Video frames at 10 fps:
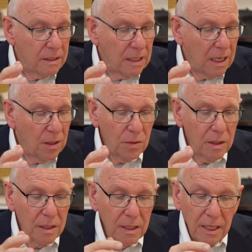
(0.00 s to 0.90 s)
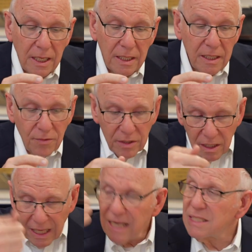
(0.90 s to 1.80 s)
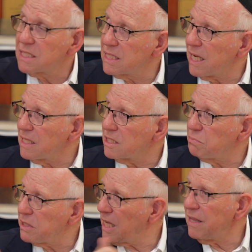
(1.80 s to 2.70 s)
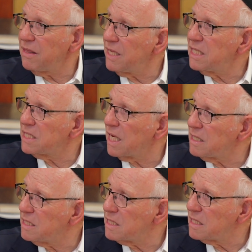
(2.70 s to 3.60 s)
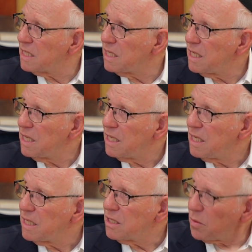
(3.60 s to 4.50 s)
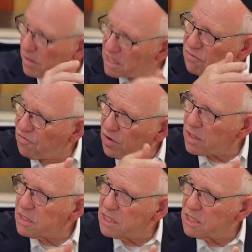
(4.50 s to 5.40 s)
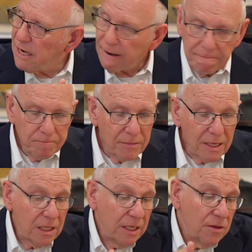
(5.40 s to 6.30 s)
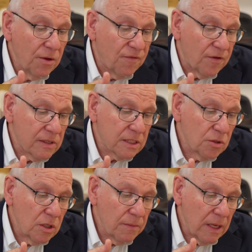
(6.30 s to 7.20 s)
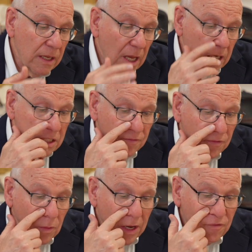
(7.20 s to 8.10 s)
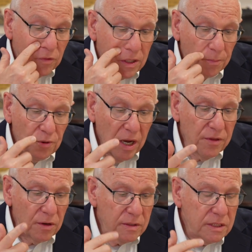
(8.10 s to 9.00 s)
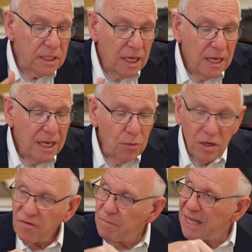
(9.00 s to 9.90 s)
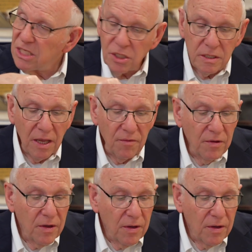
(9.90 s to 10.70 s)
Not at all. They're in the last sentence, but not in this sentence. So in this verse clearly refers to the, because if it were the brothers, it would have mentioned them.